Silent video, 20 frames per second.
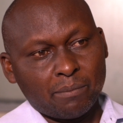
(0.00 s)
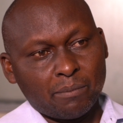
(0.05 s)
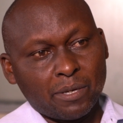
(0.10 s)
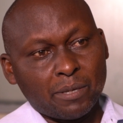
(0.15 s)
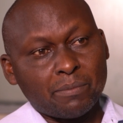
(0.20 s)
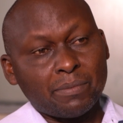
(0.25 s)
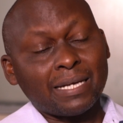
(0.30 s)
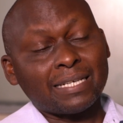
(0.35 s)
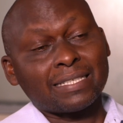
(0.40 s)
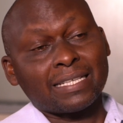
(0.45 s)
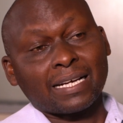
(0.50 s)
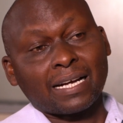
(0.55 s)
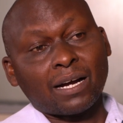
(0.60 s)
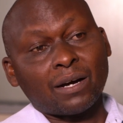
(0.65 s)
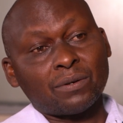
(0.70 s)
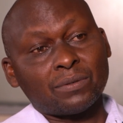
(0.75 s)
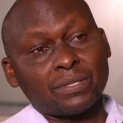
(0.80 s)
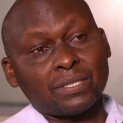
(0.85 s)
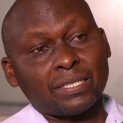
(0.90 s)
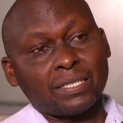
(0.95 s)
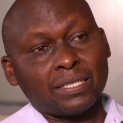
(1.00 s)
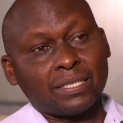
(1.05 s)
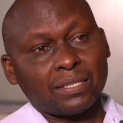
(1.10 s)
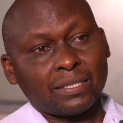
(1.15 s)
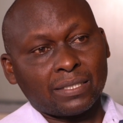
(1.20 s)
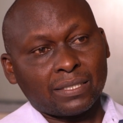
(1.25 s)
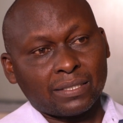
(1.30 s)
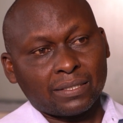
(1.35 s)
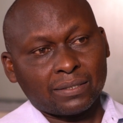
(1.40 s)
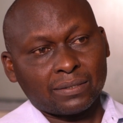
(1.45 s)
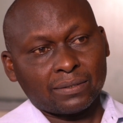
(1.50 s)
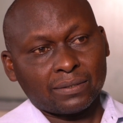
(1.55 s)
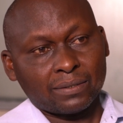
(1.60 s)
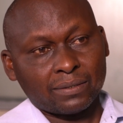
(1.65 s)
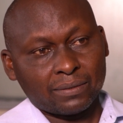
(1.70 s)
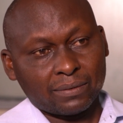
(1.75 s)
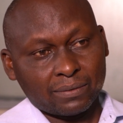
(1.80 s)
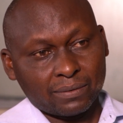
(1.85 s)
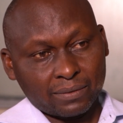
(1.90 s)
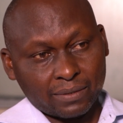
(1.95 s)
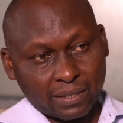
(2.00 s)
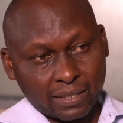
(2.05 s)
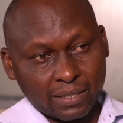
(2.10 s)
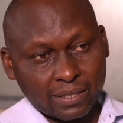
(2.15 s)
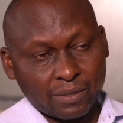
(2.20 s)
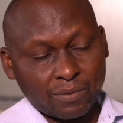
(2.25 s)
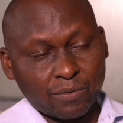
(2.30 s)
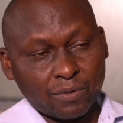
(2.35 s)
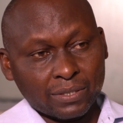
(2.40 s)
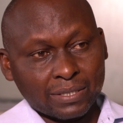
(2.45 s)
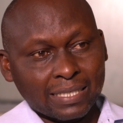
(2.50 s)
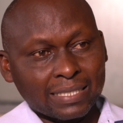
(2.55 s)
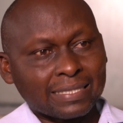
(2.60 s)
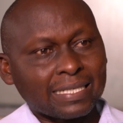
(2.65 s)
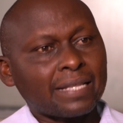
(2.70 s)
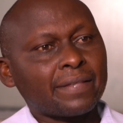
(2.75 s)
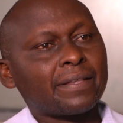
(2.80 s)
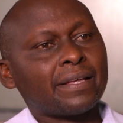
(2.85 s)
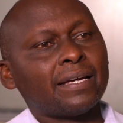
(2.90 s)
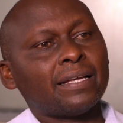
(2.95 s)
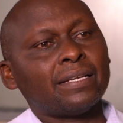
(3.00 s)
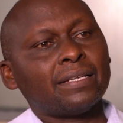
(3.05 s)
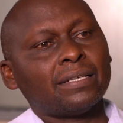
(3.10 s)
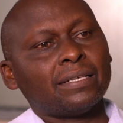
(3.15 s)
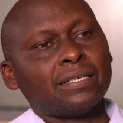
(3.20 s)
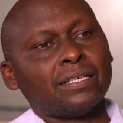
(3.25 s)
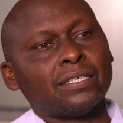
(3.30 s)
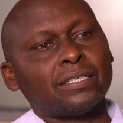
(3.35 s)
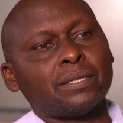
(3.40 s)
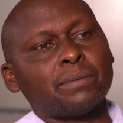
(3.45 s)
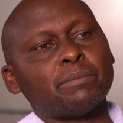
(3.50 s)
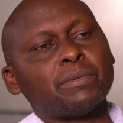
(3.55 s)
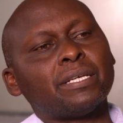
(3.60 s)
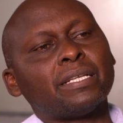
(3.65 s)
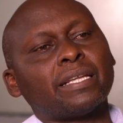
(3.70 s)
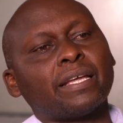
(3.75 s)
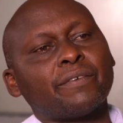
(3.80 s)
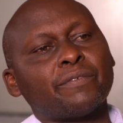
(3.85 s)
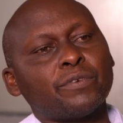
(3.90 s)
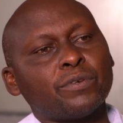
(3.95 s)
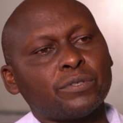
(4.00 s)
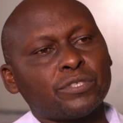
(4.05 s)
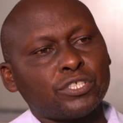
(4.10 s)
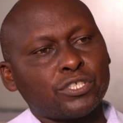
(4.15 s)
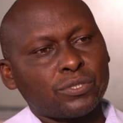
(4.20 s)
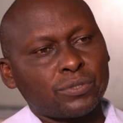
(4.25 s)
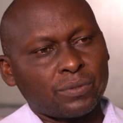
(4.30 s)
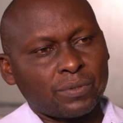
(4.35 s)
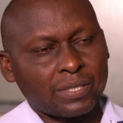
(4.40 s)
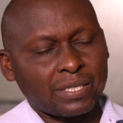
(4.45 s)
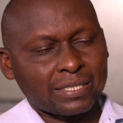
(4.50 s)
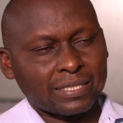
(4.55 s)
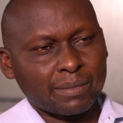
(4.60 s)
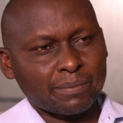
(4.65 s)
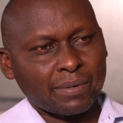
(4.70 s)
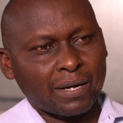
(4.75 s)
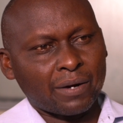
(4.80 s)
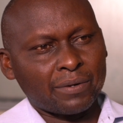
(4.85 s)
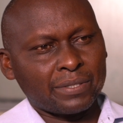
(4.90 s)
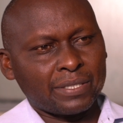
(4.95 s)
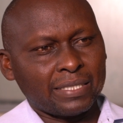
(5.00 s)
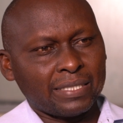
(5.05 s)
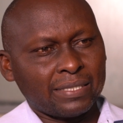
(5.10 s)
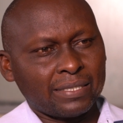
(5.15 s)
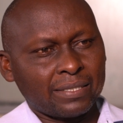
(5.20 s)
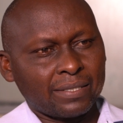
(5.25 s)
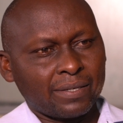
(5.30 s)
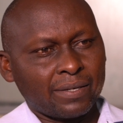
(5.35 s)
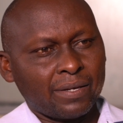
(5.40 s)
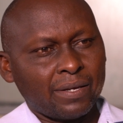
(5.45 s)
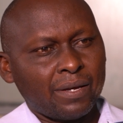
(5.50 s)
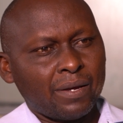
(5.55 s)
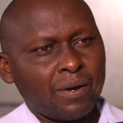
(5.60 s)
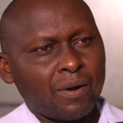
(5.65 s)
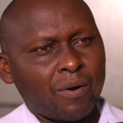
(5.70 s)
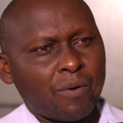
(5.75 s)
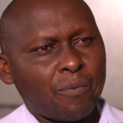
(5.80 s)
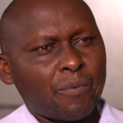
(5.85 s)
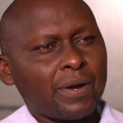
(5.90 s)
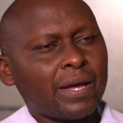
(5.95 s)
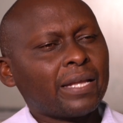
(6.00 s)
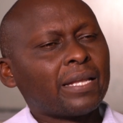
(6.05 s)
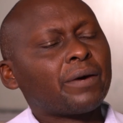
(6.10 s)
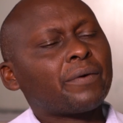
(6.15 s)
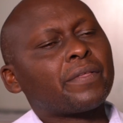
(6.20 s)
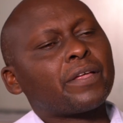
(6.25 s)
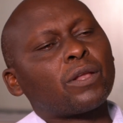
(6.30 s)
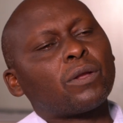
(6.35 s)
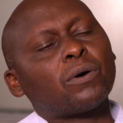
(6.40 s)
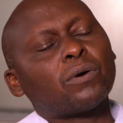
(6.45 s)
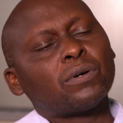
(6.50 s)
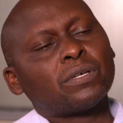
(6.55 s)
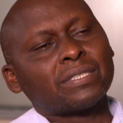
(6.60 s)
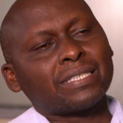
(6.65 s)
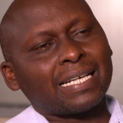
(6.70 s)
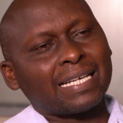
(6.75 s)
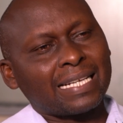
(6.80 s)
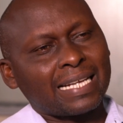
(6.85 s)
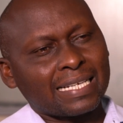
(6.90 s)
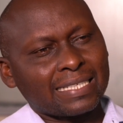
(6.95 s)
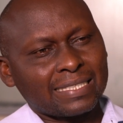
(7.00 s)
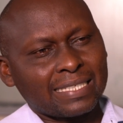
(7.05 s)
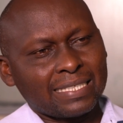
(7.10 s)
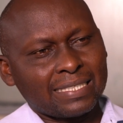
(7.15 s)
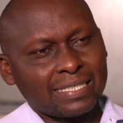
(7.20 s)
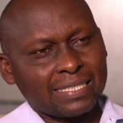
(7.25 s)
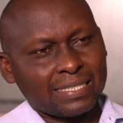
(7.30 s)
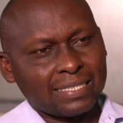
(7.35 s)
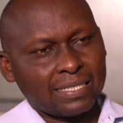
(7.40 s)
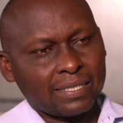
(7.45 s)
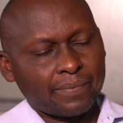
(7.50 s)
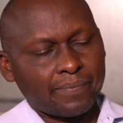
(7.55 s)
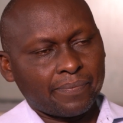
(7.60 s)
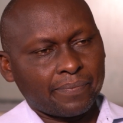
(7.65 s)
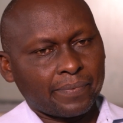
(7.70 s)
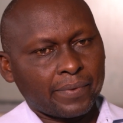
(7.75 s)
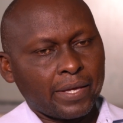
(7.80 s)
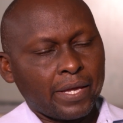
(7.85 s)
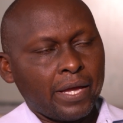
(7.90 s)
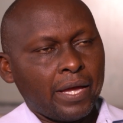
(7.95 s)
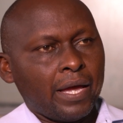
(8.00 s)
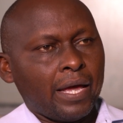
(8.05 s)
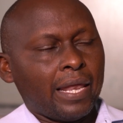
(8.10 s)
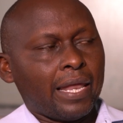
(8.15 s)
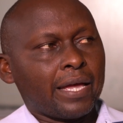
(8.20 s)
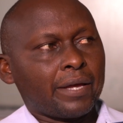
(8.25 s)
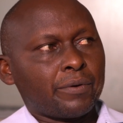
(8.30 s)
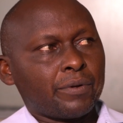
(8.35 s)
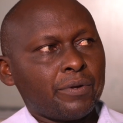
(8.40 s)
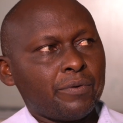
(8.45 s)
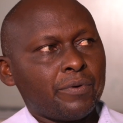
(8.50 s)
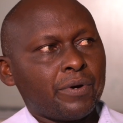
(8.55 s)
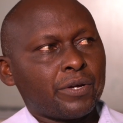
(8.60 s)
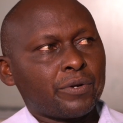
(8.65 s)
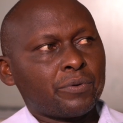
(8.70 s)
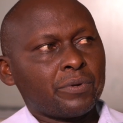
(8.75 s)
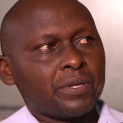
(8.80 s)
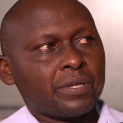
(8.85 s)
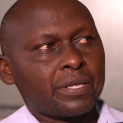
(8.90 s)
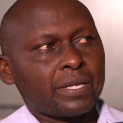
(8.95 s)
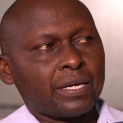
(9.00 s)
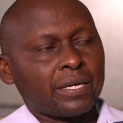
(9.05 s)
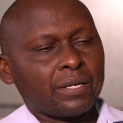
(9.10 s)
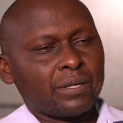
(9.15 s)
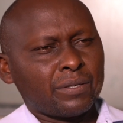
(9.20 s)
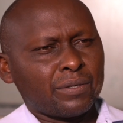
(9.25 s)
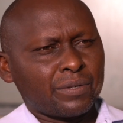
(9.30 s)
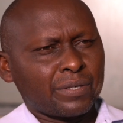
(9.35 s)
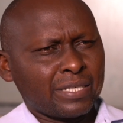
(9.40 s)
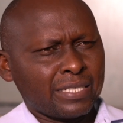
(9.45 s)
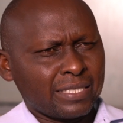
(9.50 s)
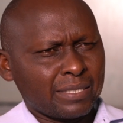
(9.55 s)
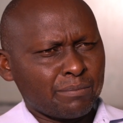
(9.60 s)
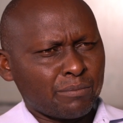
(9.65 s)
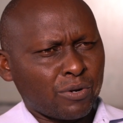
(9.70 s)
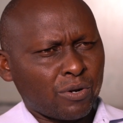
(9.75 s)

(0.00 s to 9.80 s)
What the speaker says: maybe at the county headquarters, and then it be diffused to the sub-counties, where now the locals can access it. Like when we were doing the grazing